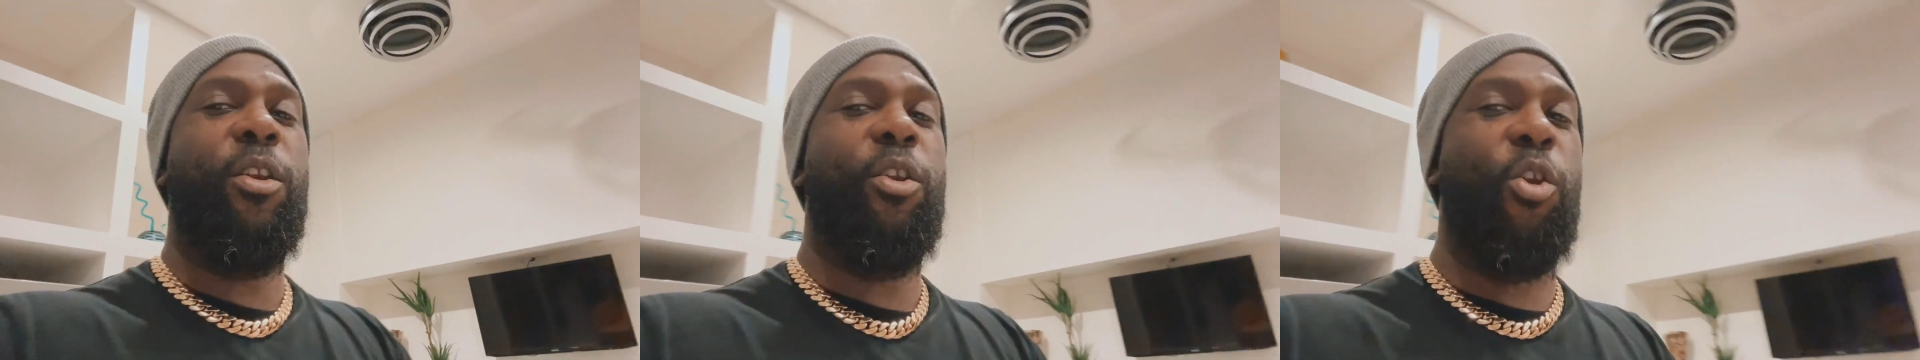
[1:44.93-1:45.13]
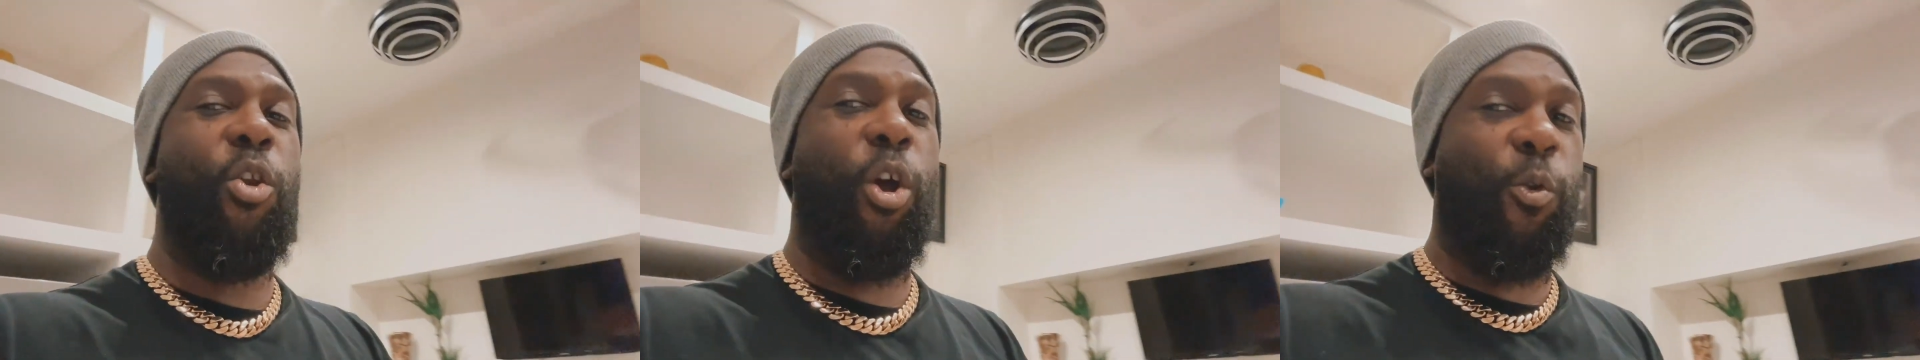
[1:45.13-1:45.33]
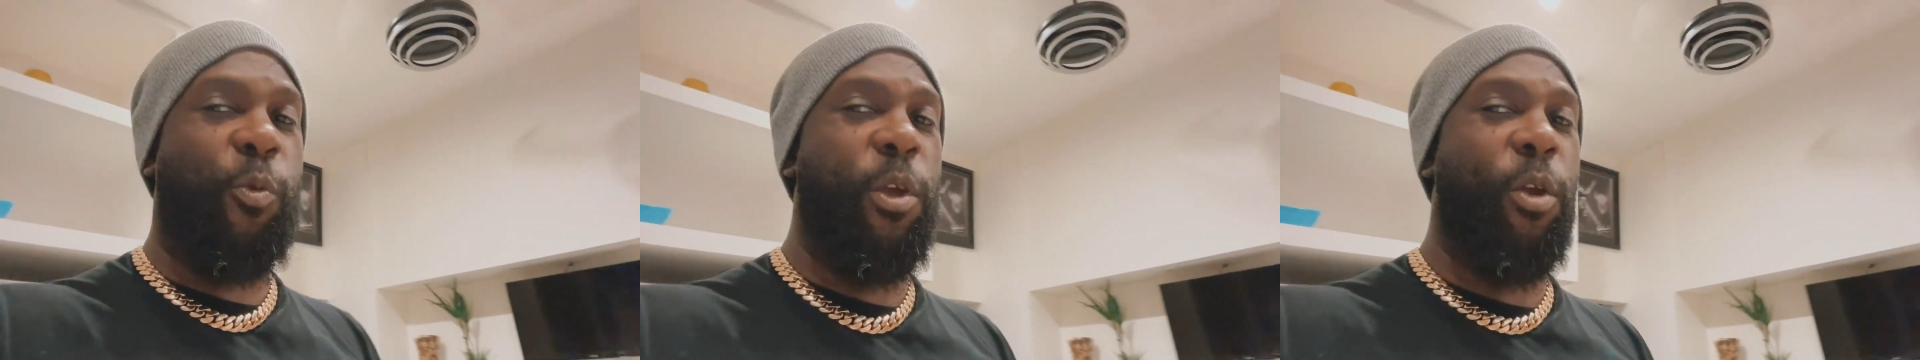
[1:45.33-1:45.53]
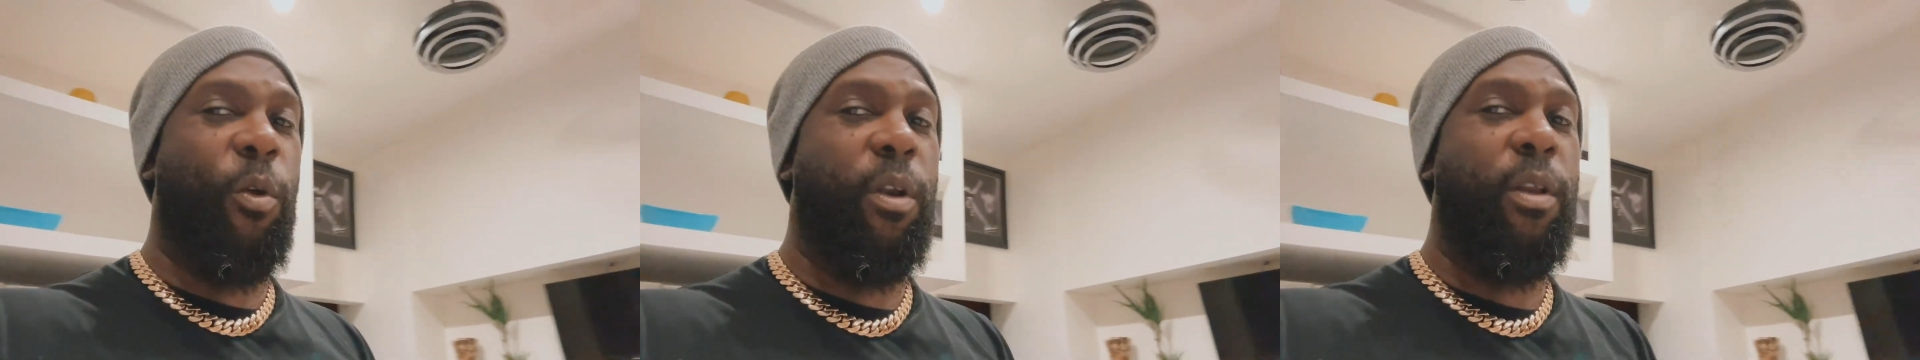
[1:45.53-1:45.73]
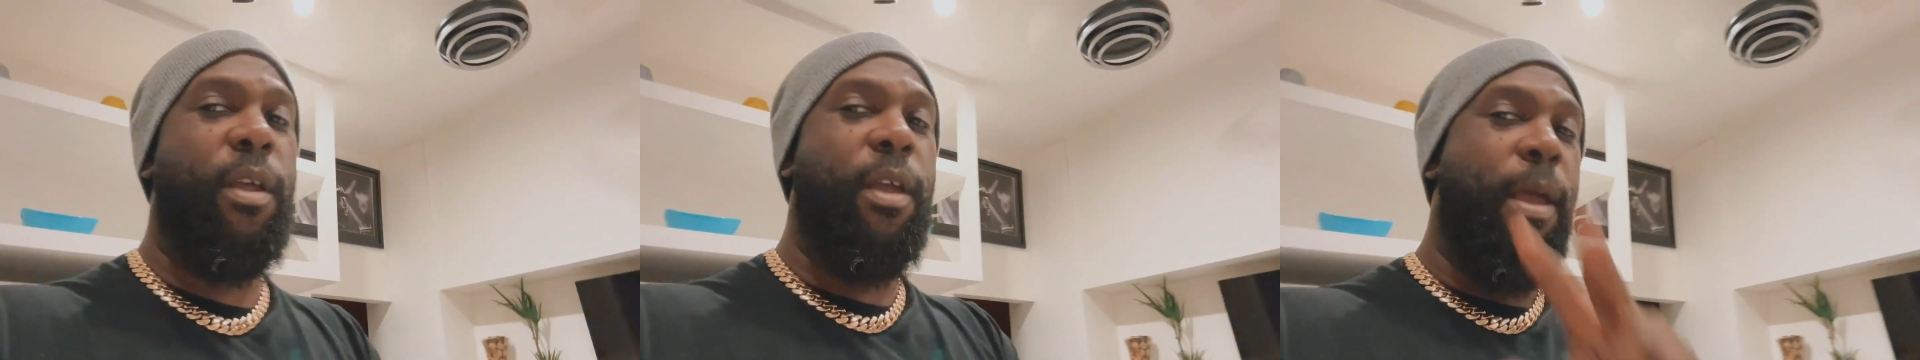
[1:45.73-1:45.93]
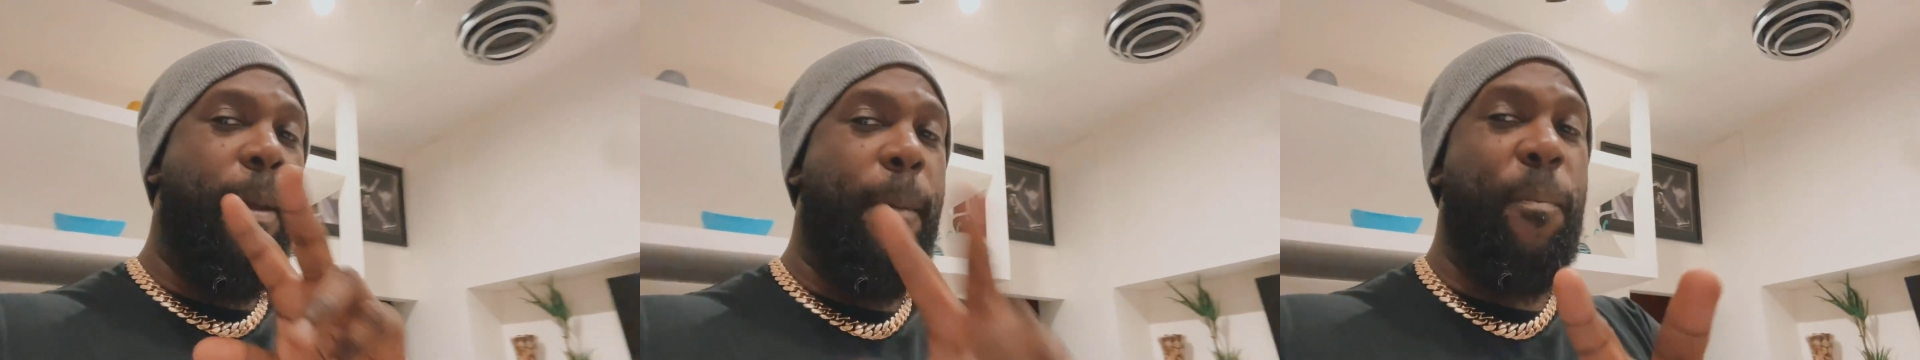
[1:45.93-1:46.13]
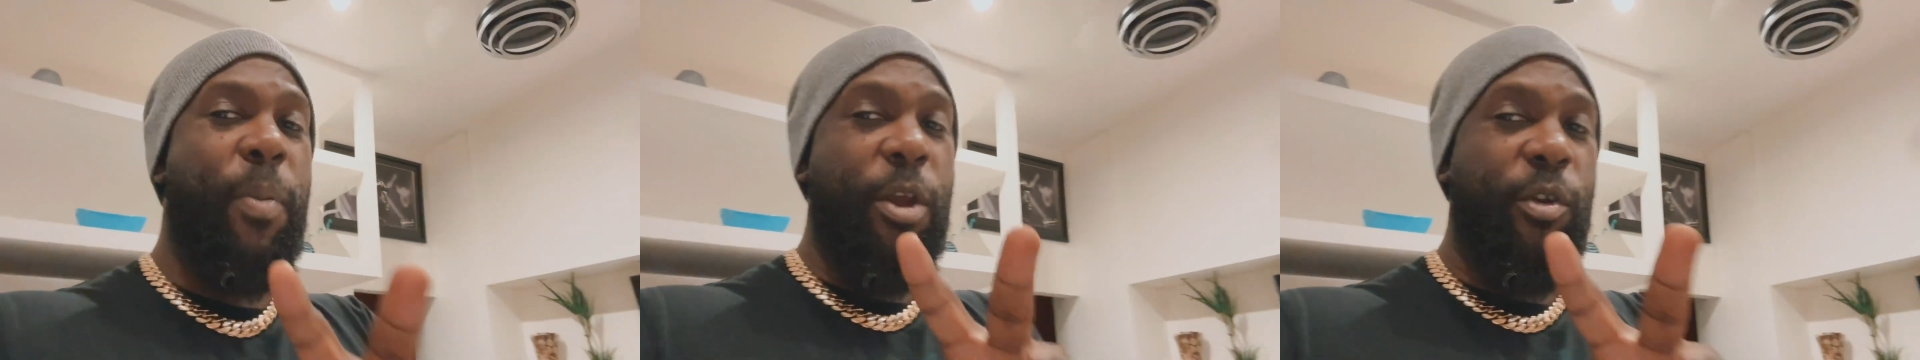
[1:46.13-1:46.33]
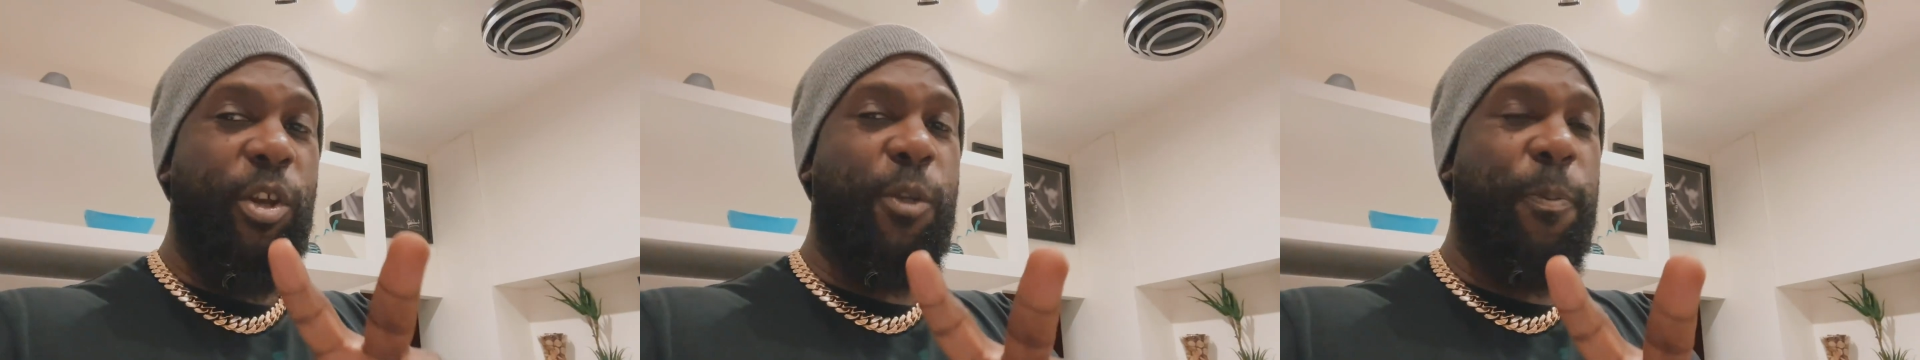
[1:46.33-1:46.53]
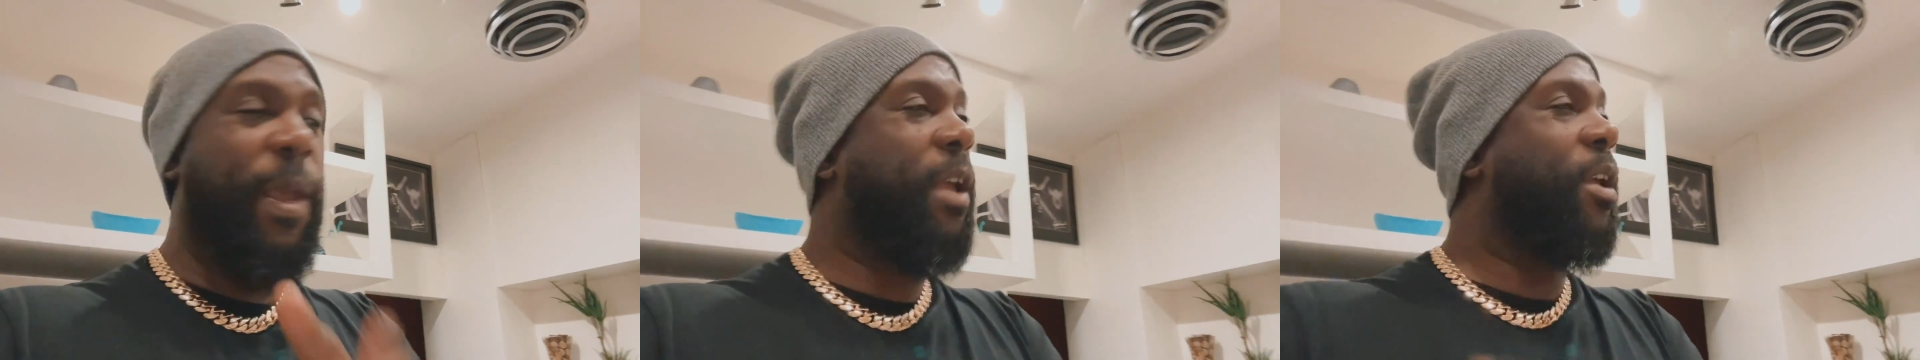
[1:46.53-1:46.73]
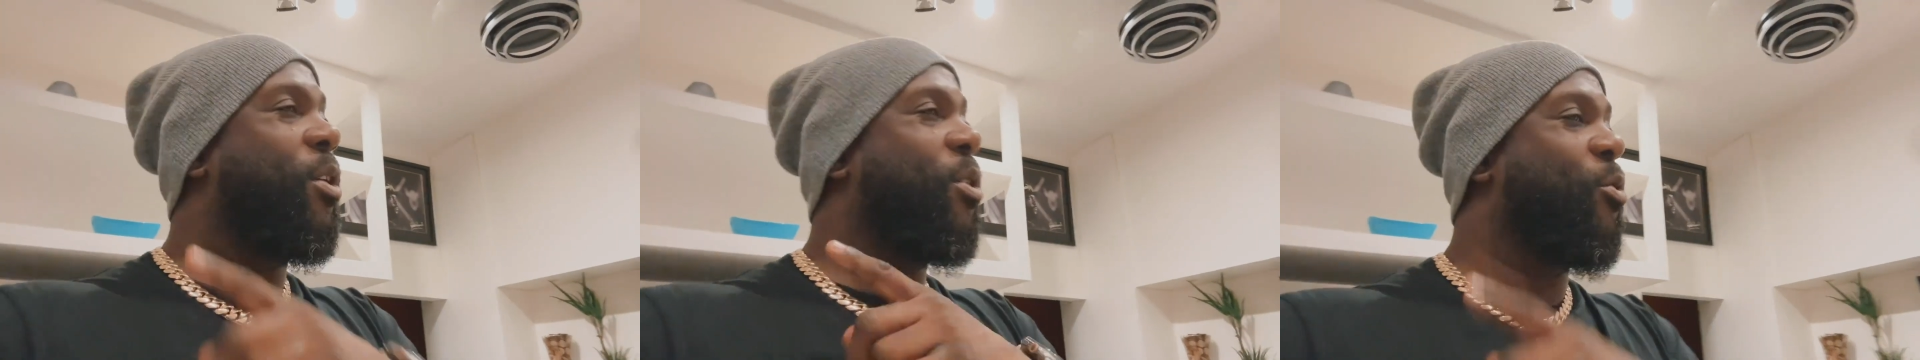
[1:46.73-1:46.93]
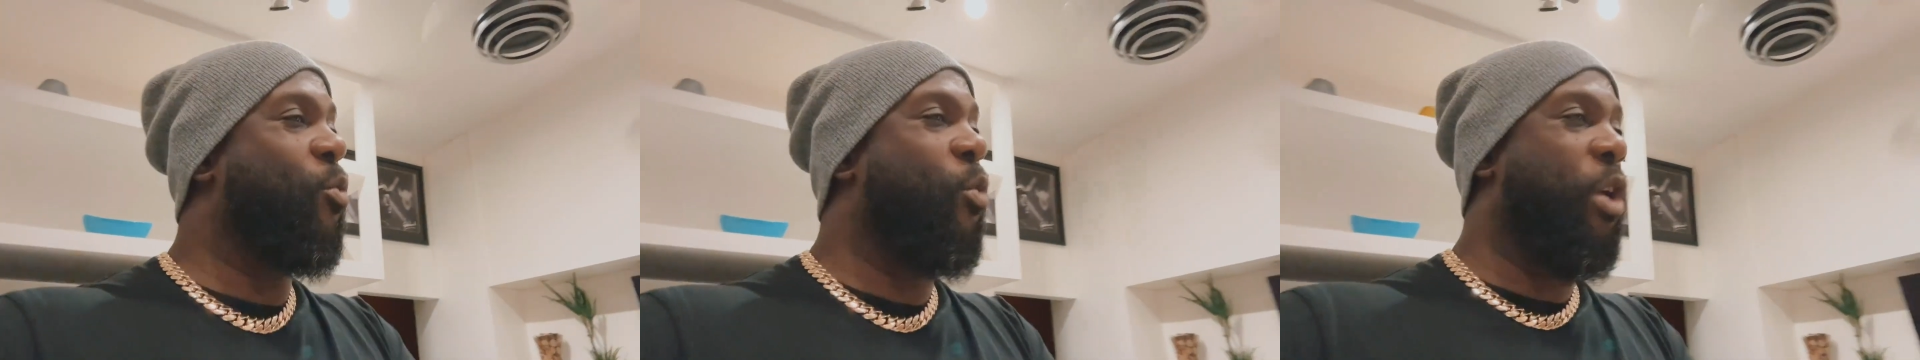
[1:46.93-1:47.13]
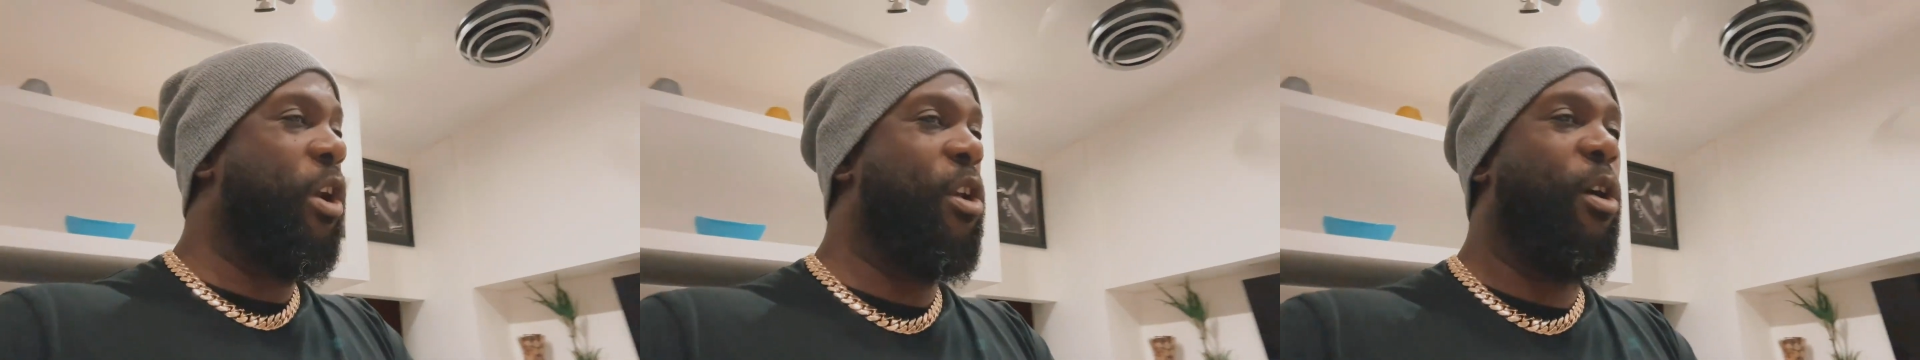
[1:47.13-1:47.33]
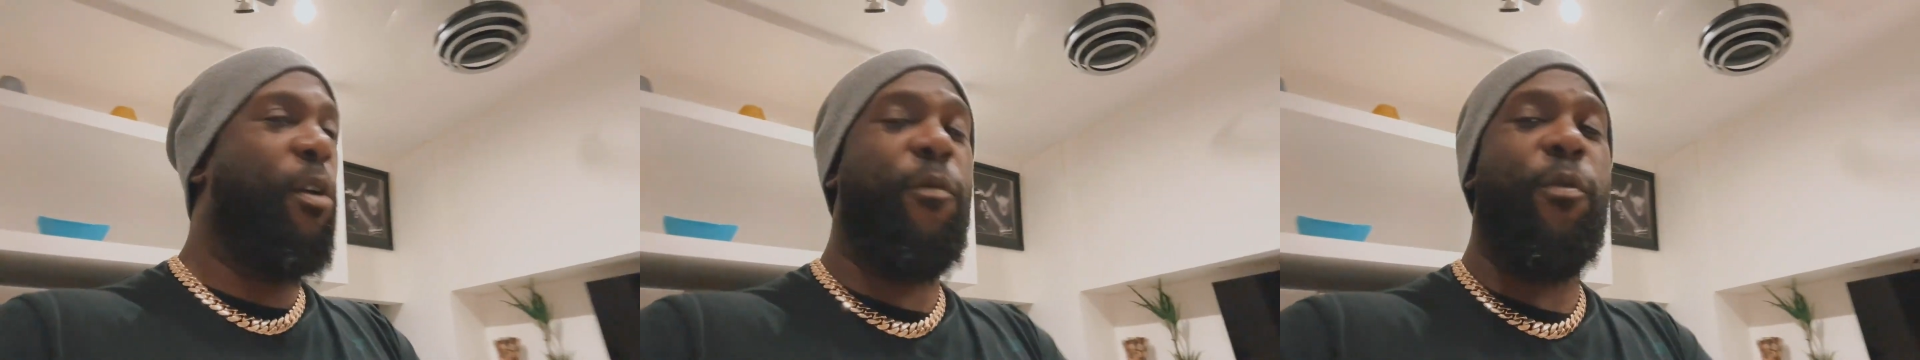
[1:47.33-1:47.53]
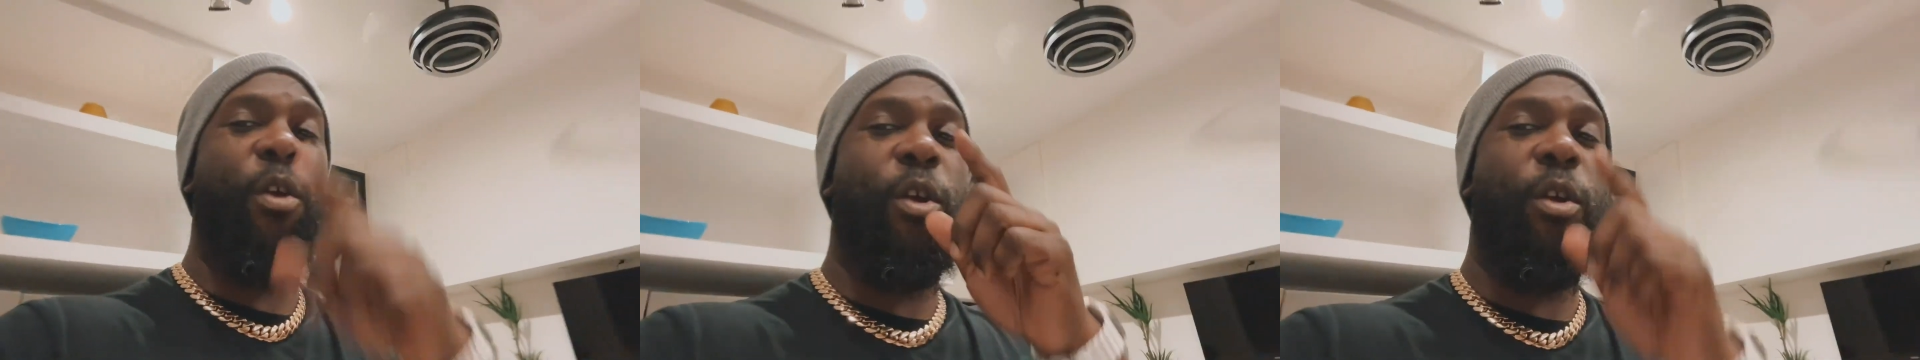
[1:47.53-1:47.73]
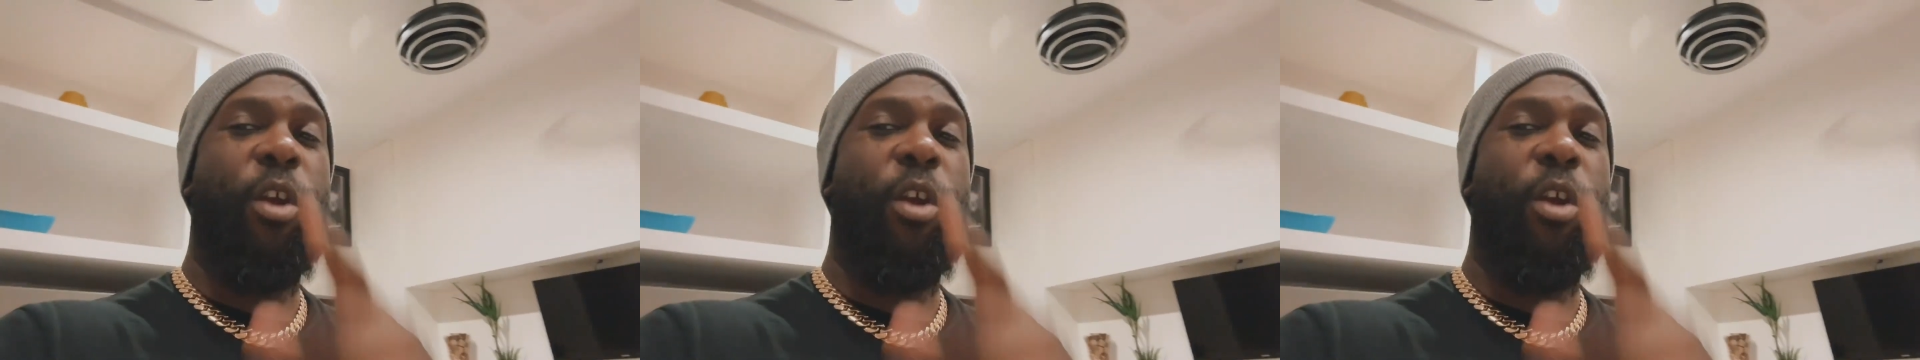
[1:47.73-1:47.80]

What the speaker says: Not we own. Big respect, one love.